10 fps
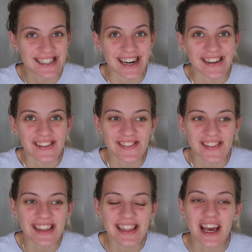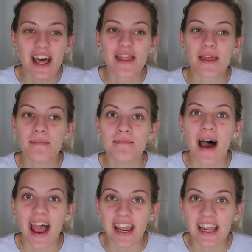start off with the
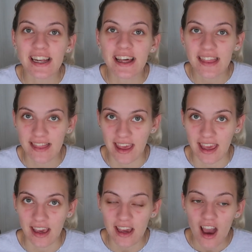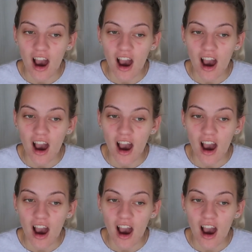main thing